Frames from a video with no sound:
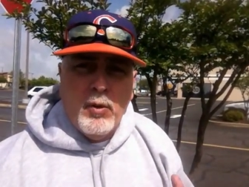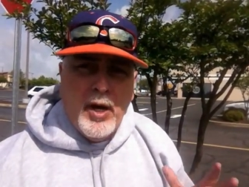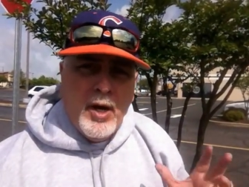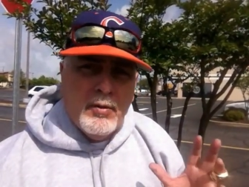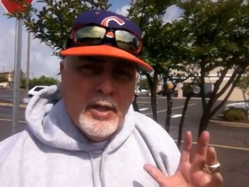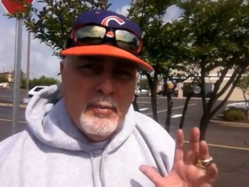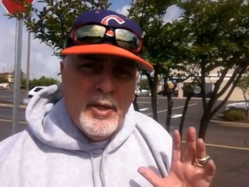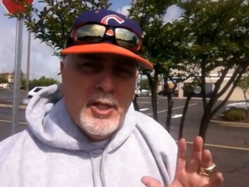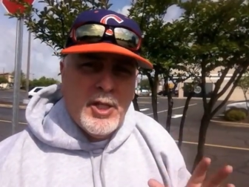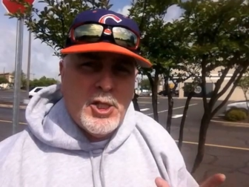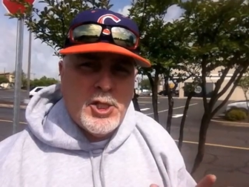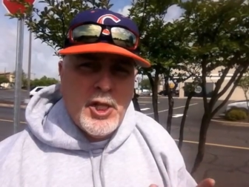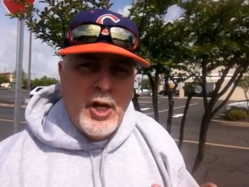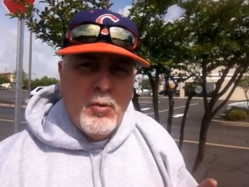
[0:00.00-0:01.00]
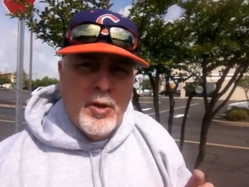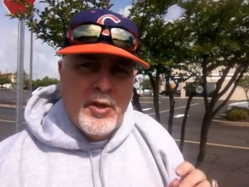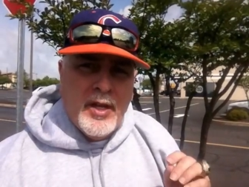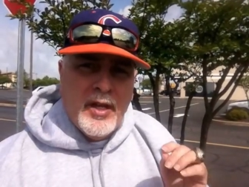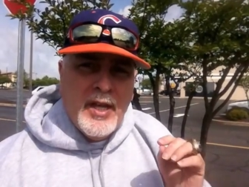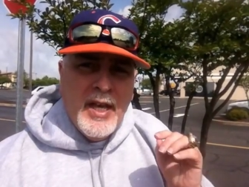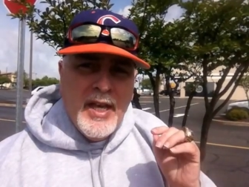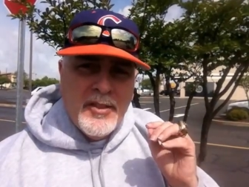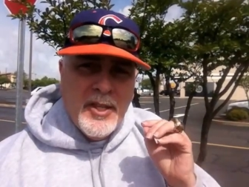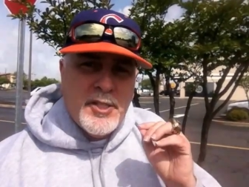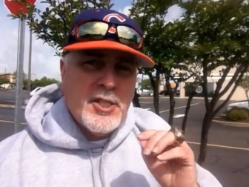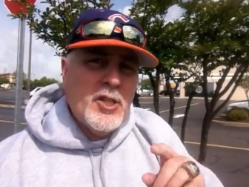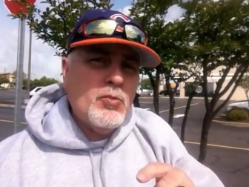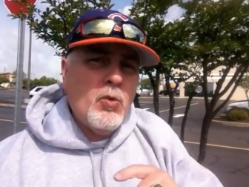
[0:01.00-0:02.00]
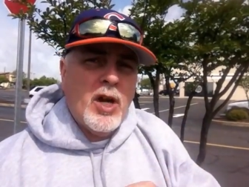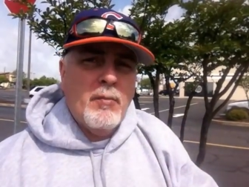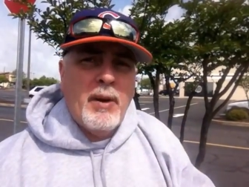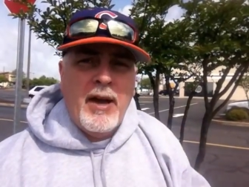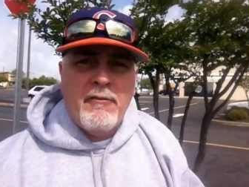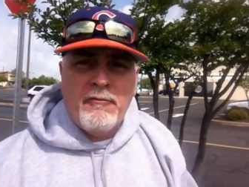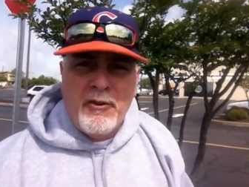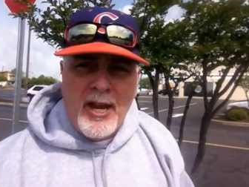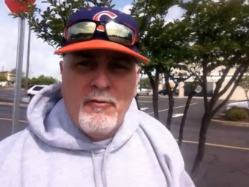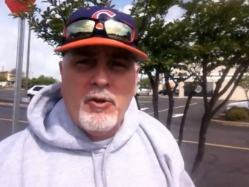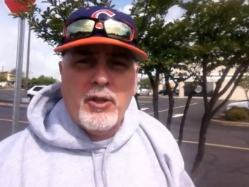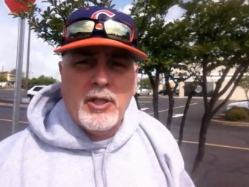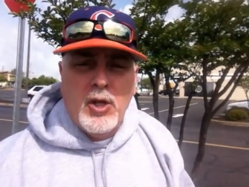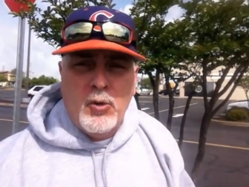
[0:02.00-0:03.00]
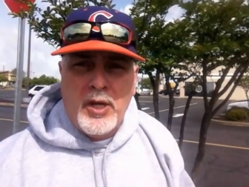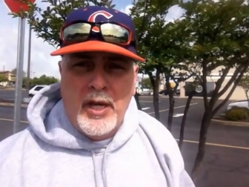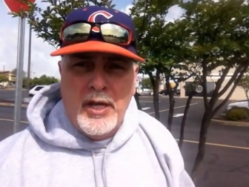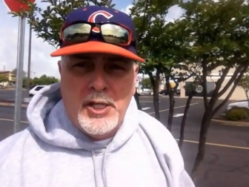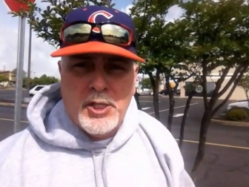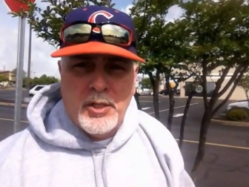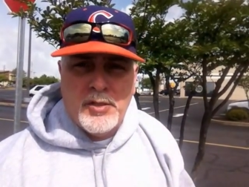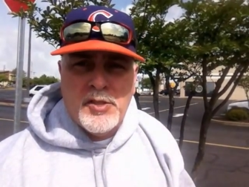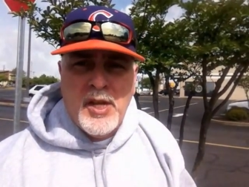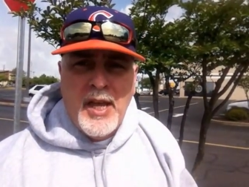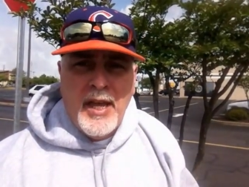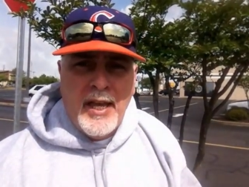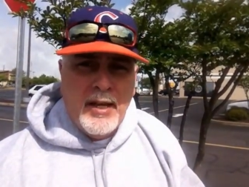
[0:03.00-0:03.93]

well, let me just share with you this is one of my favorite locations,